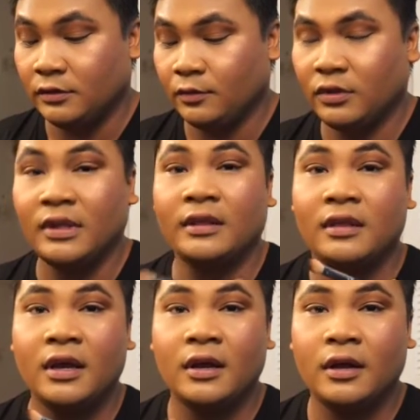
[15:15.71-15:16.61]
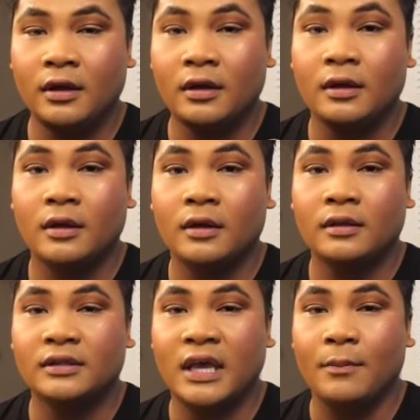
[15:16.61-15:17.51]
Put that there,
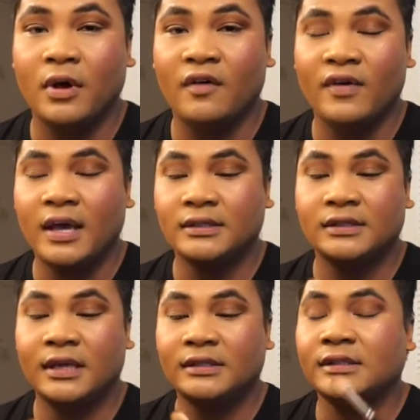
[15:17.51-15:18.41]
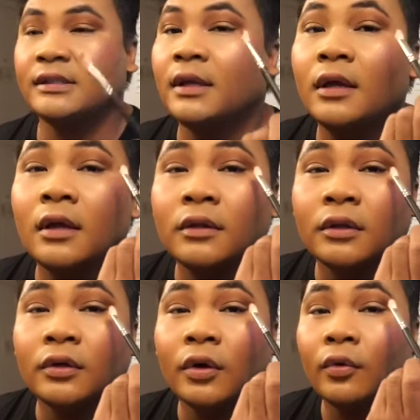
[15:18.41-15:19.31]
tap off excess,
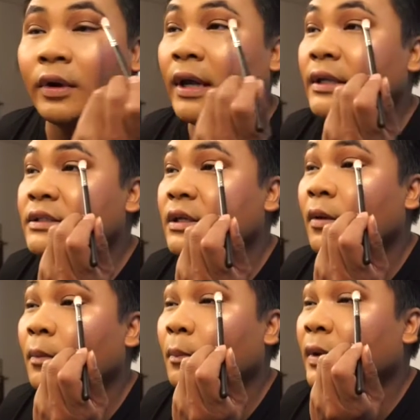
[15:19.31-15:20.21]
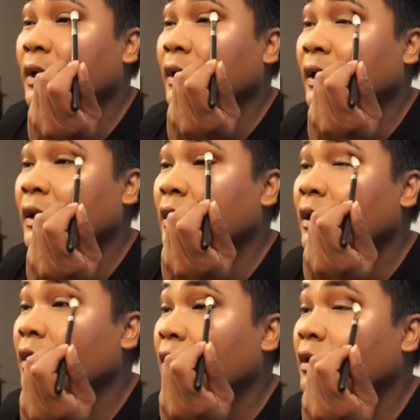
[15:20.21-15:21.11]
and go right beneath
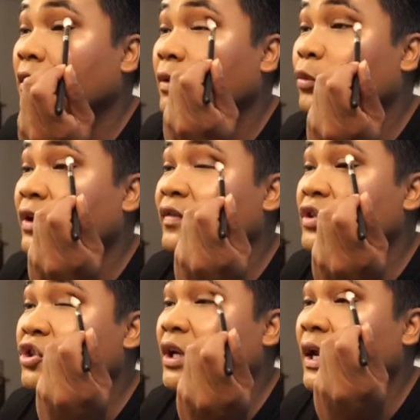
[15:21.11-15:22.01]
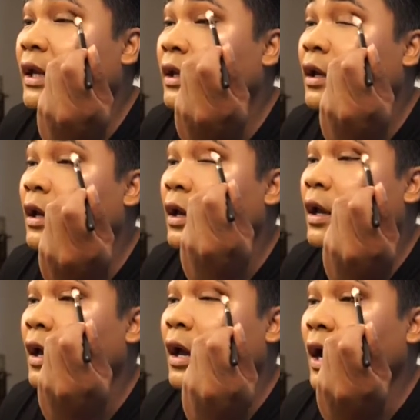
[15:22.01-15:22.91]
the previous shade
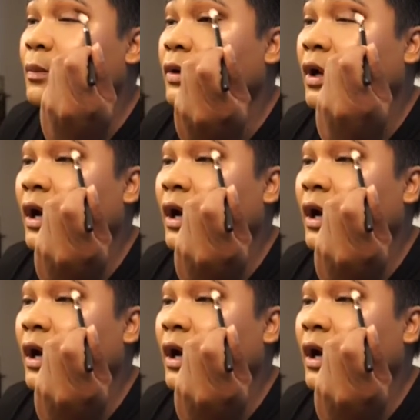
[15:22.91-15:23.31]
I put